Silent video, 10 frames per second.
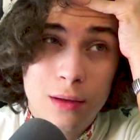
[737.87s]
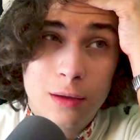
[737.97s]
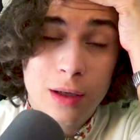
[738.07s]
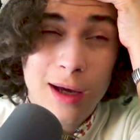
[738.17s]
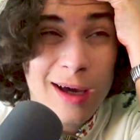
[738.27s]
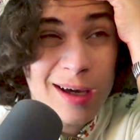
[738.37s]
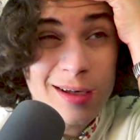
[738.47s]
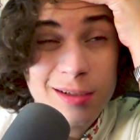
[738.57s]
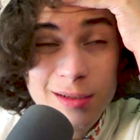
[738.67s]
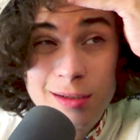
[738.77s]

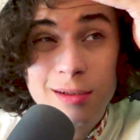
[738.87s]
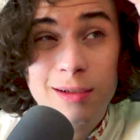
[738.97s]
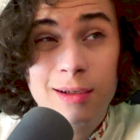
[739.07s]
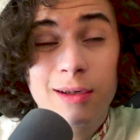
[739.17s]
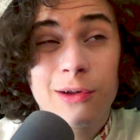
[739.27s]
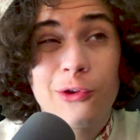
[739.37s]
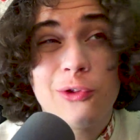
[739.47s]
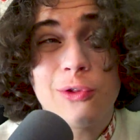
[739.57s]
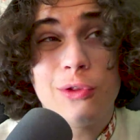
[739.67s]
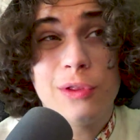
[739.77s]
has
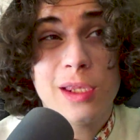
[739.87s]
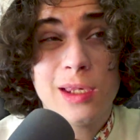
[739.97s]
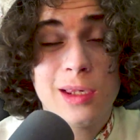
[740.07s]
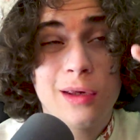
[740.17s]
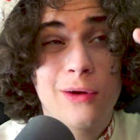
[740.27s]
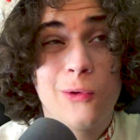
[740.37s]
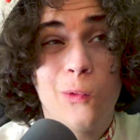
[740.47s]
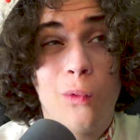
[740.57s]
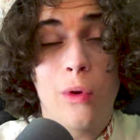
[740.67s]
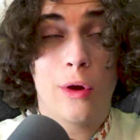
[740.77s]
the
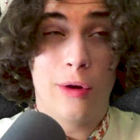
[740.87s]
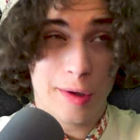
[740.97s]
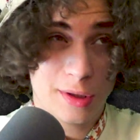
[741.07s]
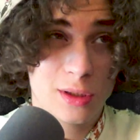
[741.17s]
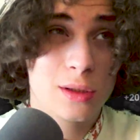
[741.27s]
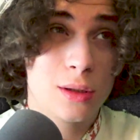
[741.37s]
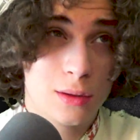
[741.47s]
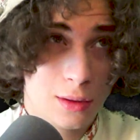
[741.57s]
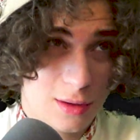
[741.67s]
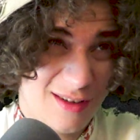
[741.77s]
worst
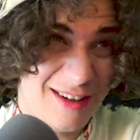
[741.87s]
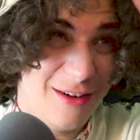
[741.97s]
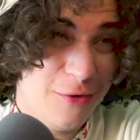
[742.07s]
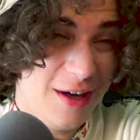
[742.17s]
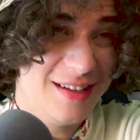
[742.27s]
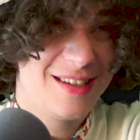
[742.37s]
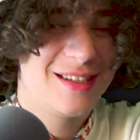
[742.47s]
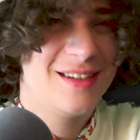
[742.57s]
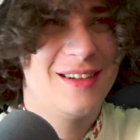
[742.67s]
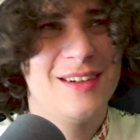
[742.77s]
of it?
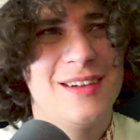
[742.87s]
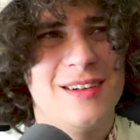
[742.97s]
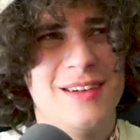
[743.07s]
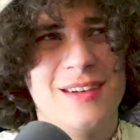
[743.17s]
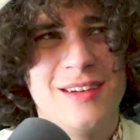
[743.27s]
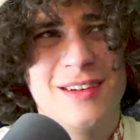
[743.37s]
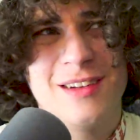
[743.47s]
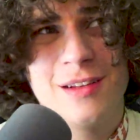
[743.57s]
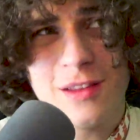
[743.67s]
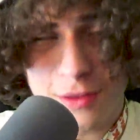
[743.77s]

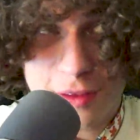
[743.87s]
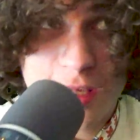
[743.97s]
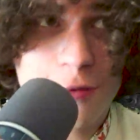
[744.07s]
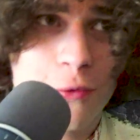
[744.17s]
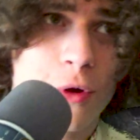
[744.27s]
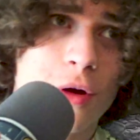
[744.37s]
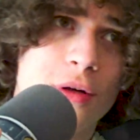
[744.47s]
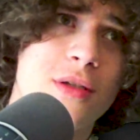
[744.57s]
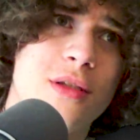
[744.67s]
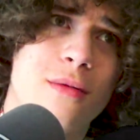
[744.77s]
The
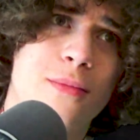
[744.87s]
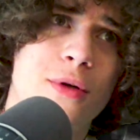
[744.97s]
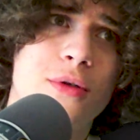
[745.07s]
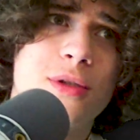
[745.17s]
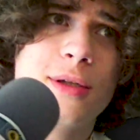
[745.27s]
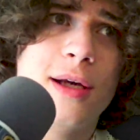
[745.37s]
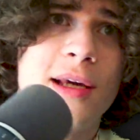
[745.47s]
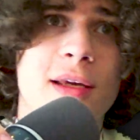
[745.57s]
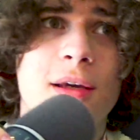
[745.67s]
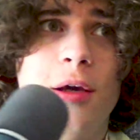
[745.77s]
worst, most
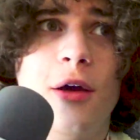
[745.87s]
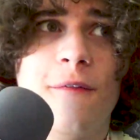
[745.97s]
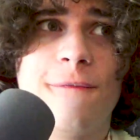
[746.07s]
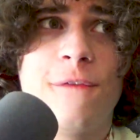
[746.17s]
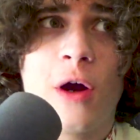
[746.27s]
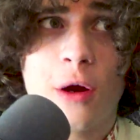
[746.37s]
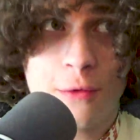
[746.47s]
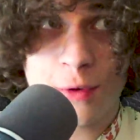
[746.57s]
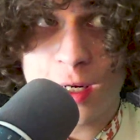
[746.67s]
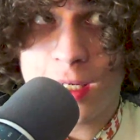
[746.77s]
like
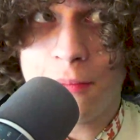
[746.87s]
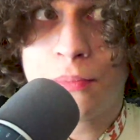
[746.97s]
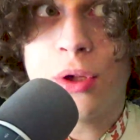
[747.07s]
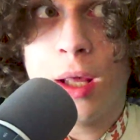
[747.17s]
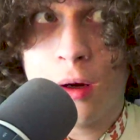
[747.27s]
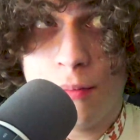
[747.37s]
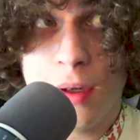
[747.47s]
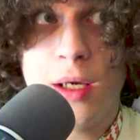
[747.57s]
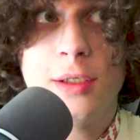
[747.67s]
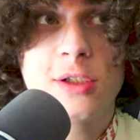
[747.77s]
far-right player
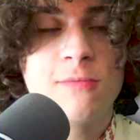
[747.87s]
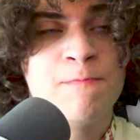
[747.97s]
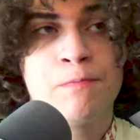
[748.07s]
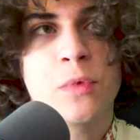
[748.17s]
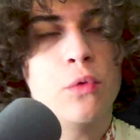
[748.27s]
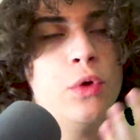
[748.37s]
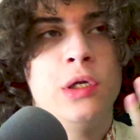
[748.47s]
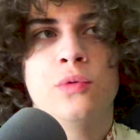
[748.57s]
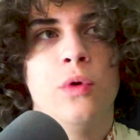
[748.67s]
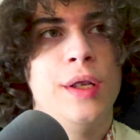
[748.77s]
base.
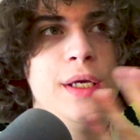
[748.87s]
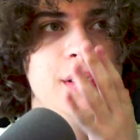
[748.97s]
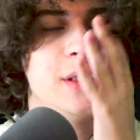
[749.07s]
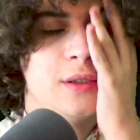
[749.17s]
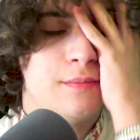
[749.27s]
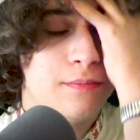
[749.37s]
Which one is it?